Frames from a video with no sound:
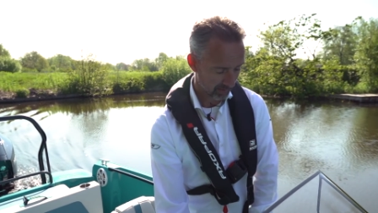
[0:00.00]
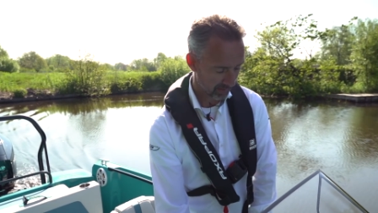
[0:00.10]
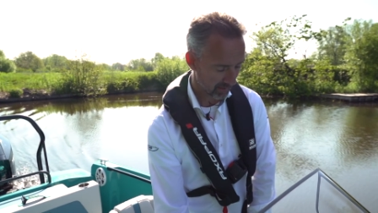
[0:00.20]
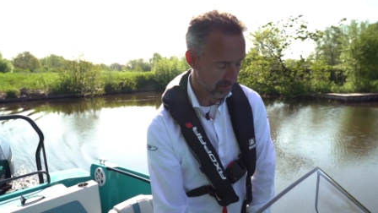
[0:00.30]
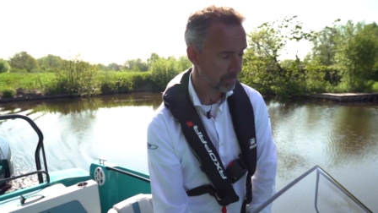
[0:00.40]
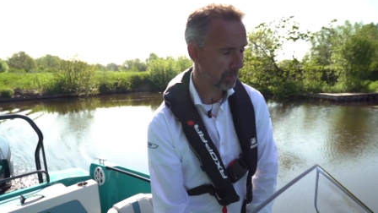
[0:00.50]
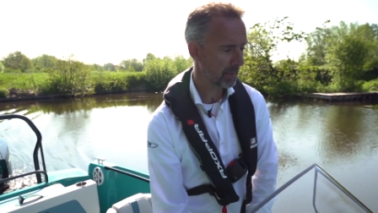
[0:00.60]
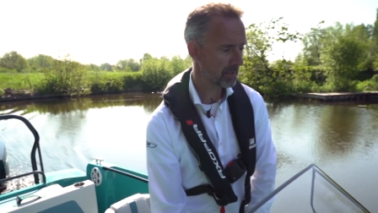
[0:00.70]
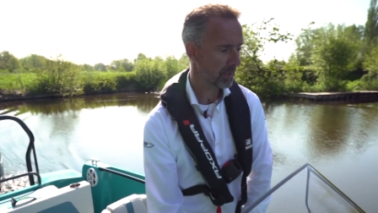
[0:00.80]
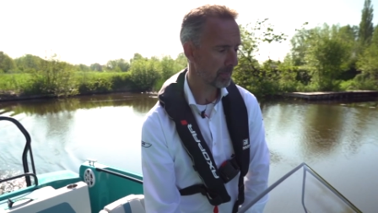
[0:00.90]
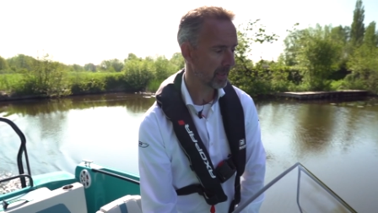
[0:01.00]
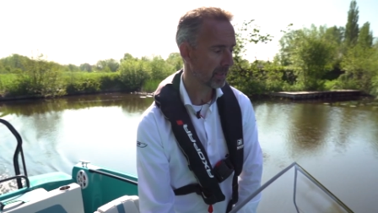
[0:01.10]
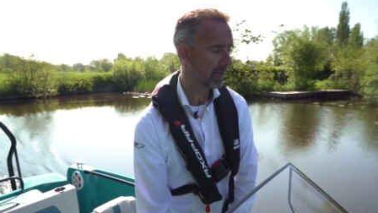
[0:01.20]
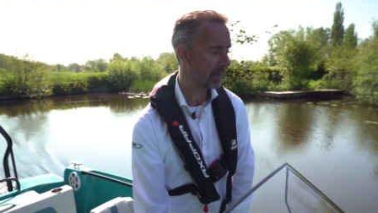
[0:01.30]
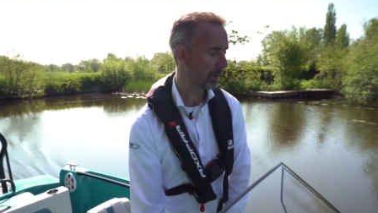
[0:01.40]
Axopar and Jobe
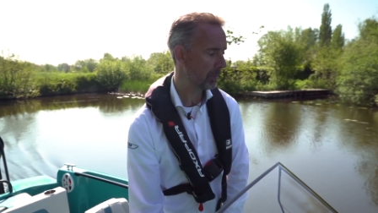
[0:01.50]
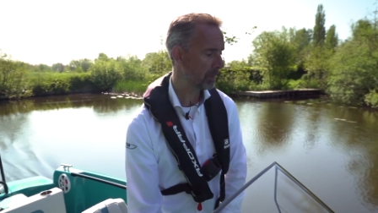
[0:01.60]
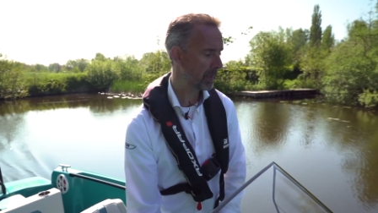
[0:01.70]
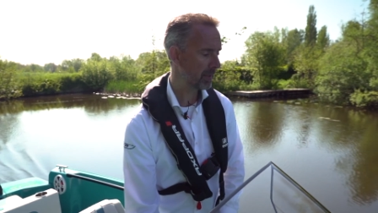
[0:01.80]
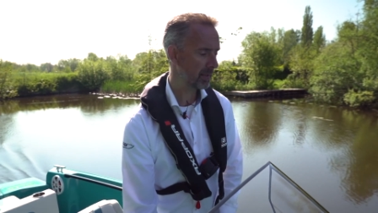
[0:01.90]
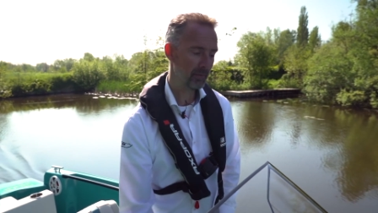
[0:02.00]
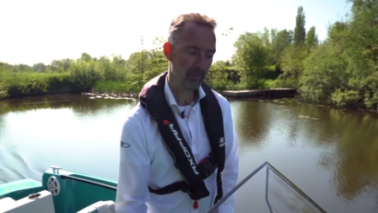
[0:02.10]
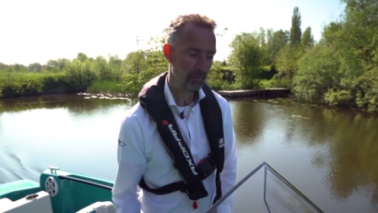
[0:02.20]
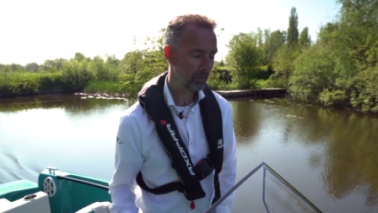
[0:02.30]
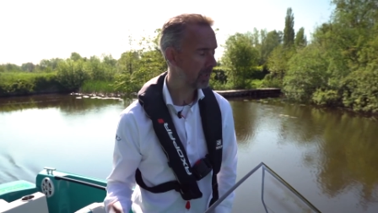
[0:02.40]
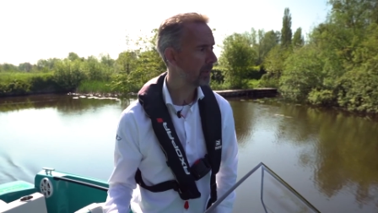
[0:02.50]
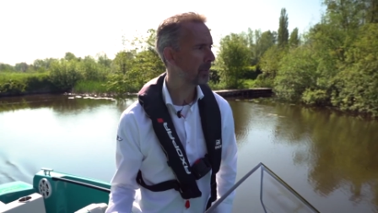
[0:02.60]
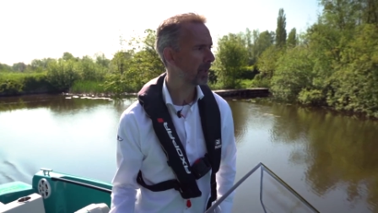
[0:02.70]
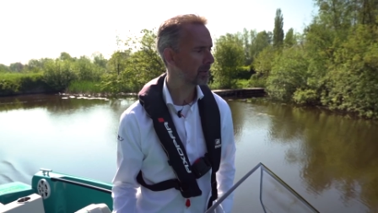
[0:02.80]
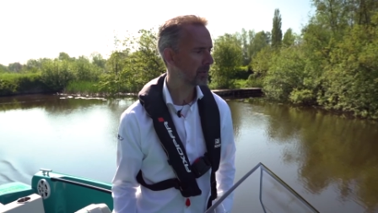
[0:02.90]
came up with, really
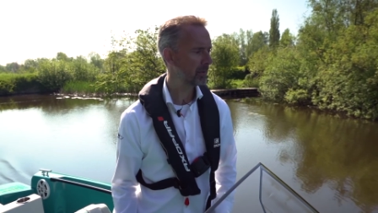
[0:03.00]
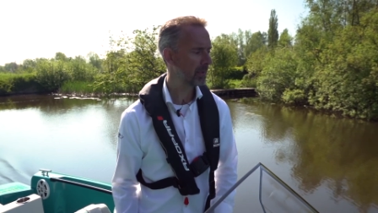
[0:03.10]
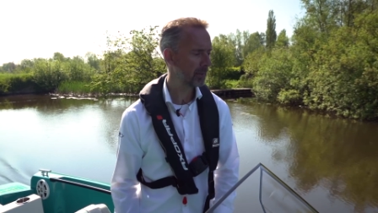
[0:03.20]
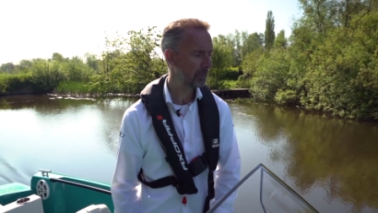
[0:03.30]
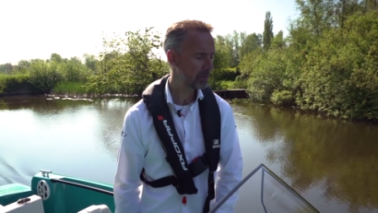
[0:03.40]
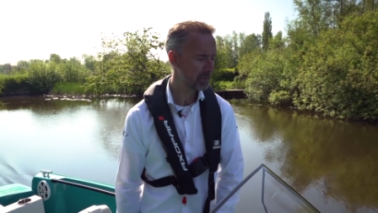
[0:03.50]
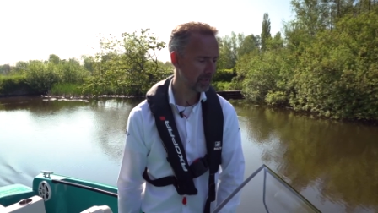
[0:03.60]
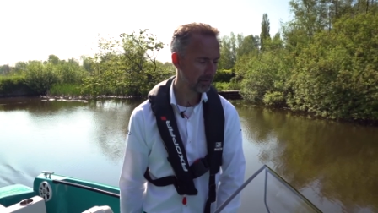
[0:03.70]
practical, I personally